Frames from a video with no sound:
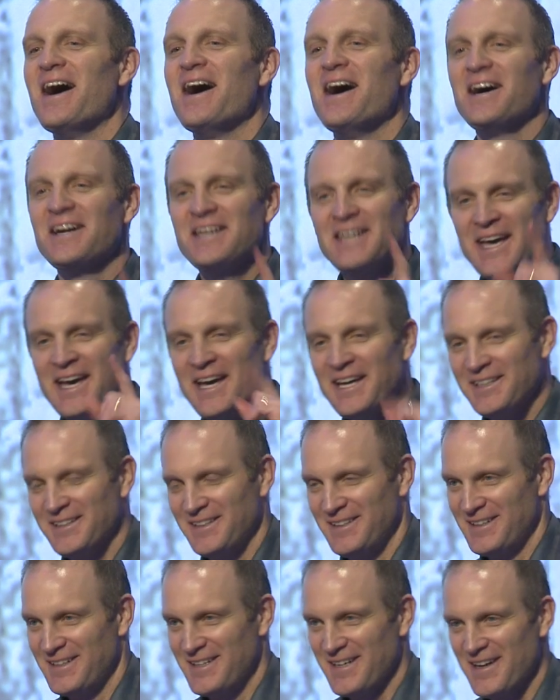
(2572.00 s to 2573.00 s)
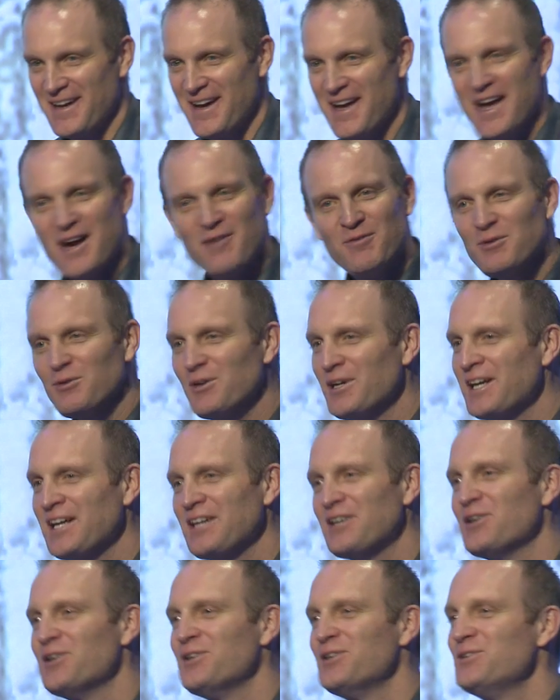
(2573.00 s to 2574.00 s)
Again, everywhere I
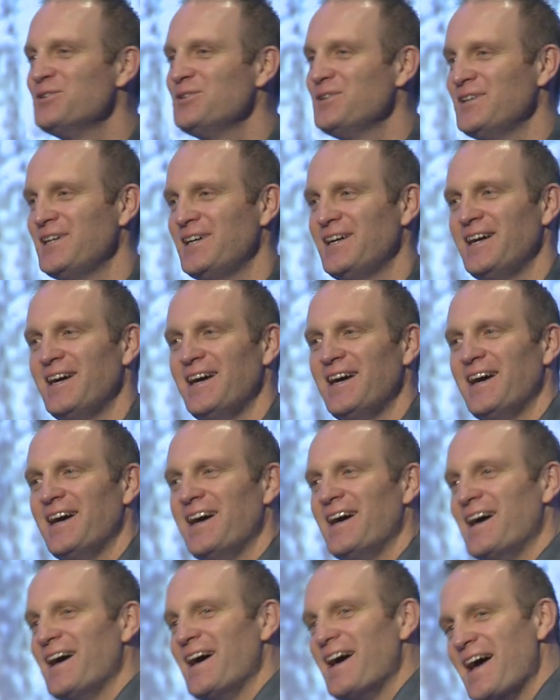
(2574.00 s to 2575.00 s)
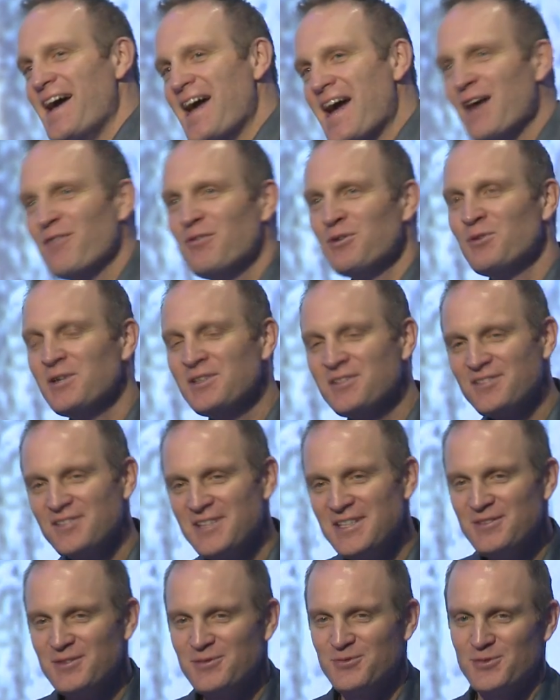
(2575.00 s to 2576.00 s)
go, everyone
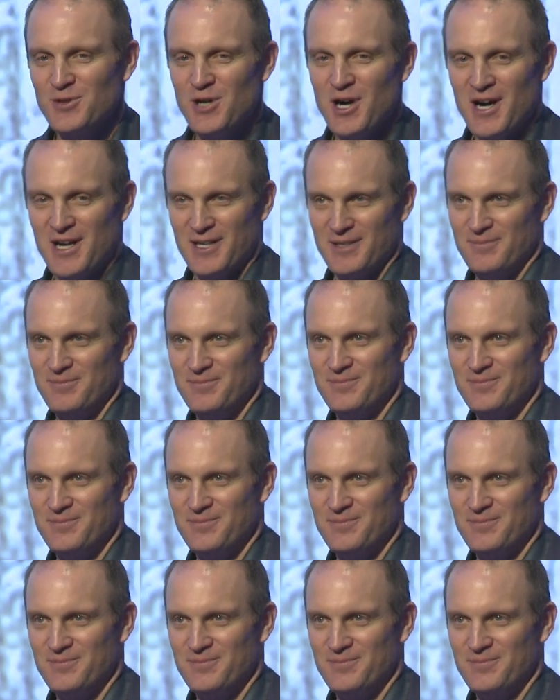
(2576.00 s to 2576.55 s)
sees a frog.